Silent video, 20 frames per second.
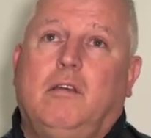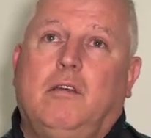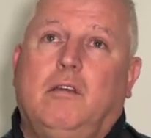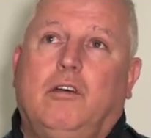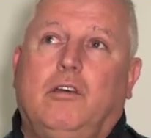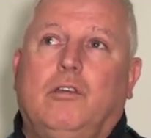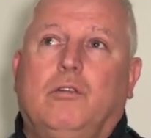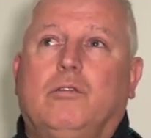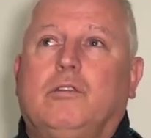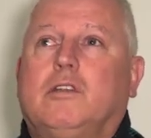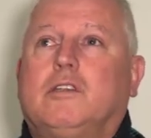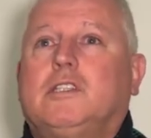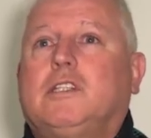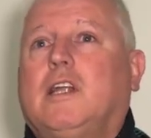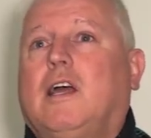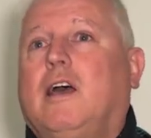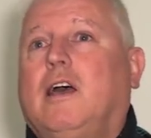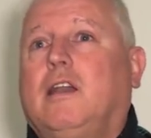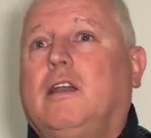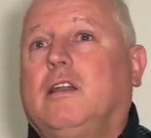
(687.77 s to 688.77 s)
I
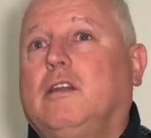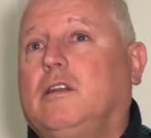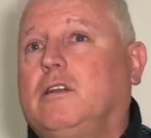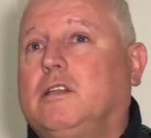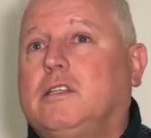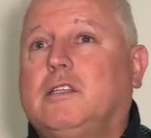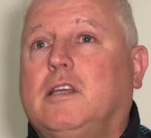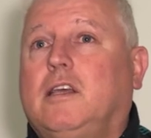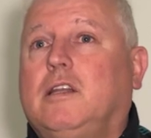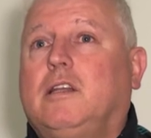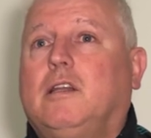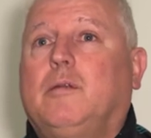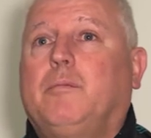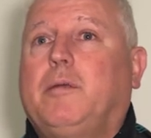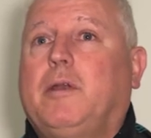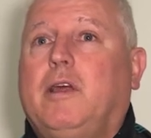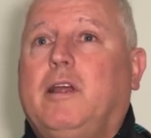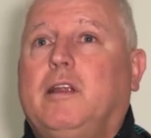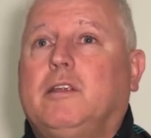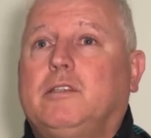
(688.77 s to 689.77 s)
understand, and I say to the
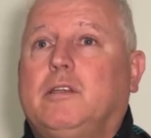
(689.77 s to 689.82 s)
players